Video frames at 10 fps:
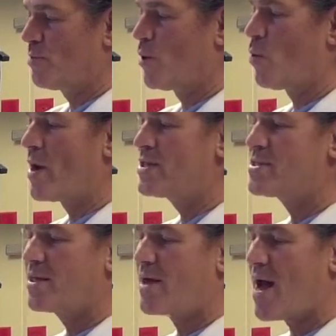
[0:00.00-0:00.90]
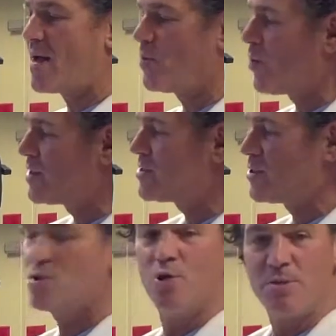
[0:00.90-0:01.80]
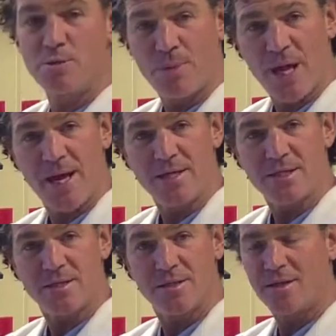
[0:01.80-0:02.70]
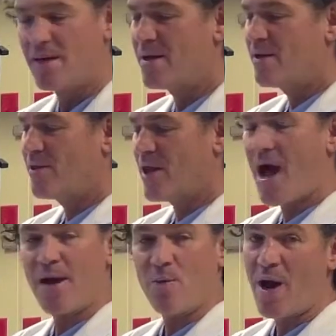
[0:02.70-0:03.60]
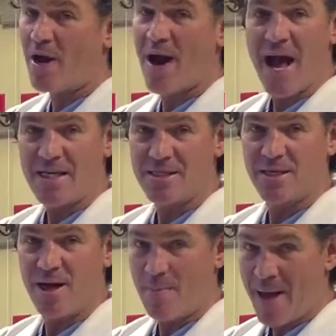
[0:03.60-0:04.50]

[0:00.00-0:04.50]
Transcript: But once the tube is placed, the guide wire has to come